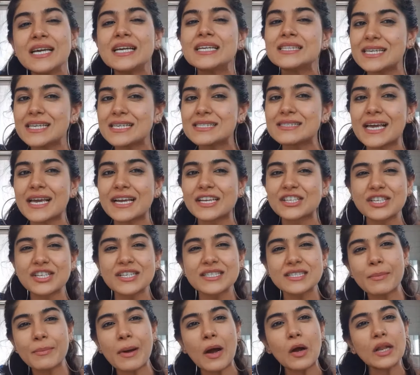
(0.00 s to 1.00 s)
This section is
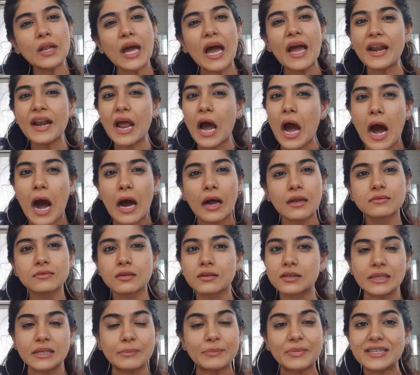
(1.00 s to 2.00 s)
about an hour
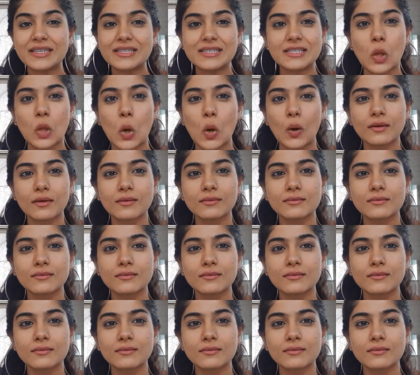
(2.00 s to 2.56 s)
30 minutes long.